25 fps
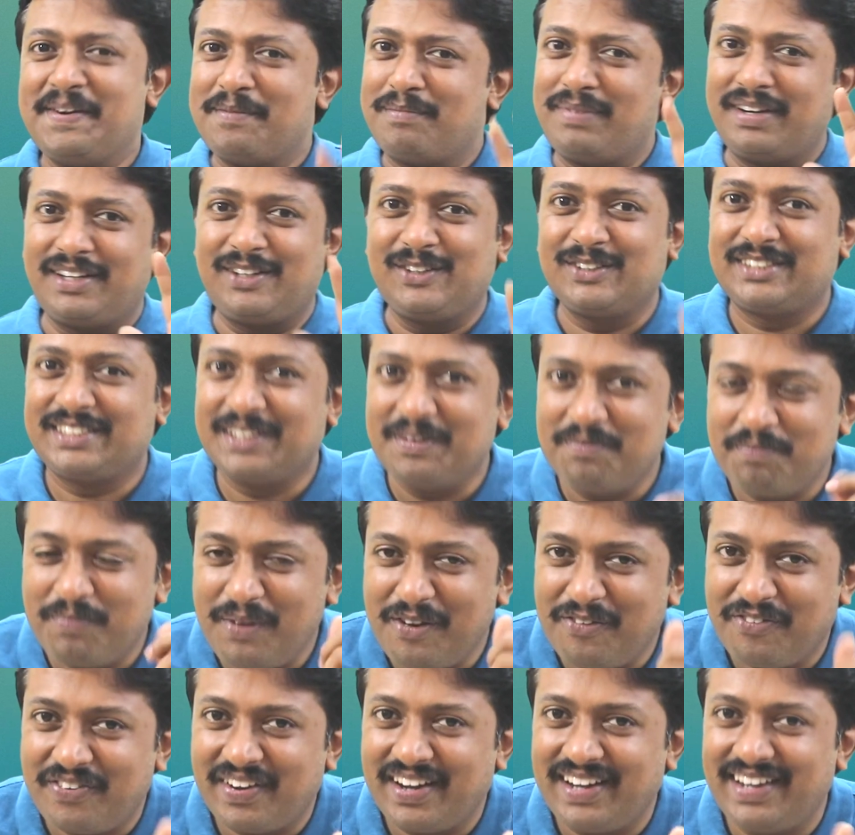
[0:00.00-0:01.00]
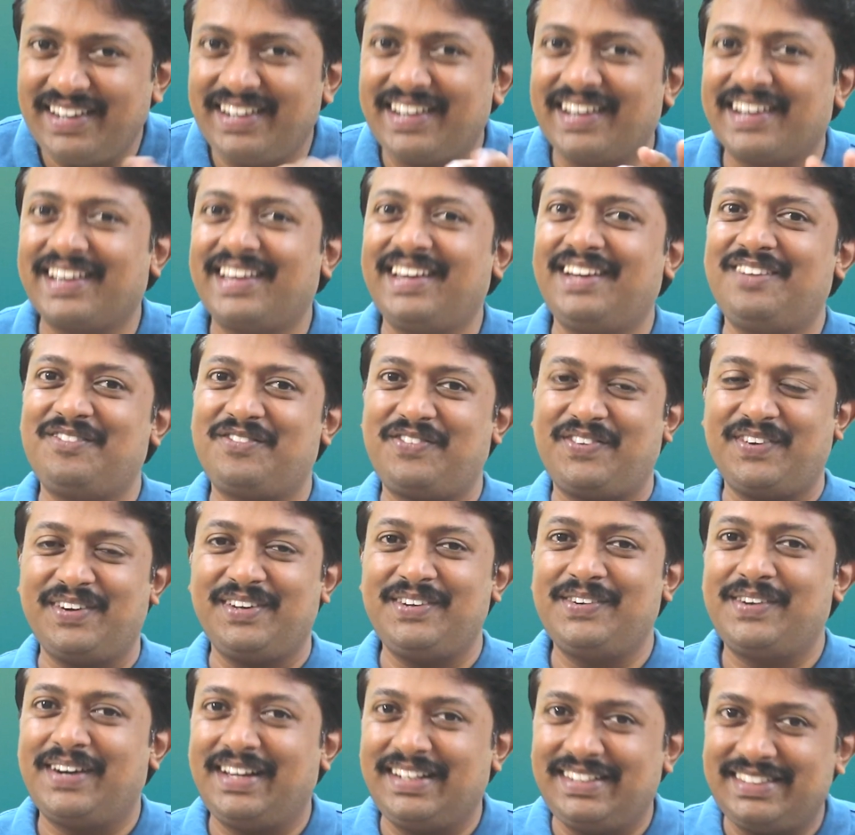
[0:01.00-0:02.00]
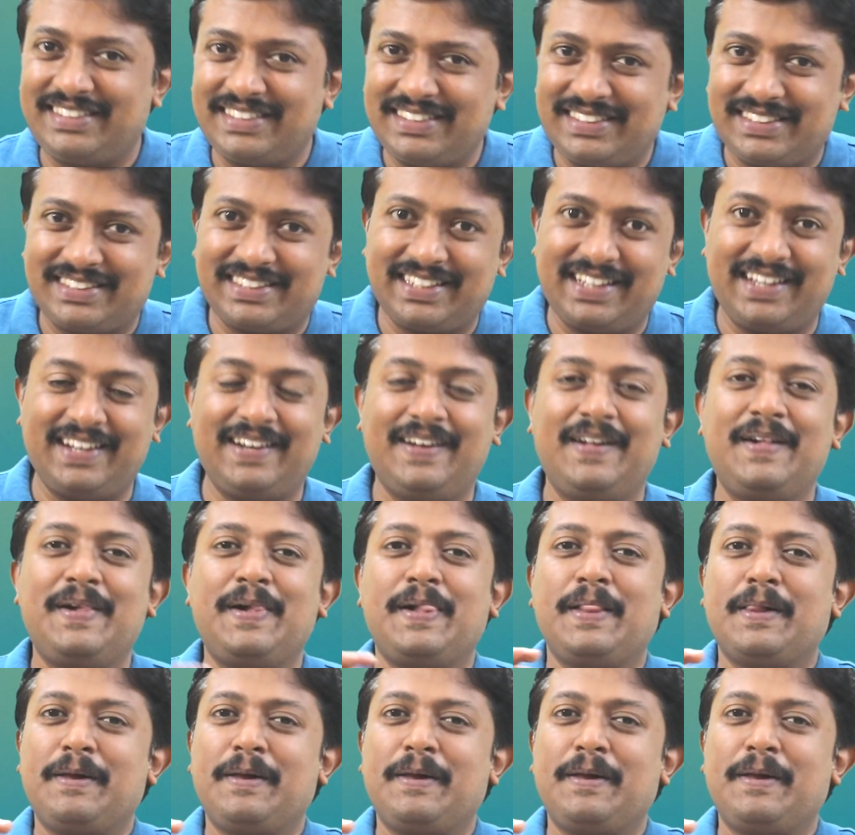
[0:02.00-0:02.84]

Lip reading: But to simplify it again for you, I'll just say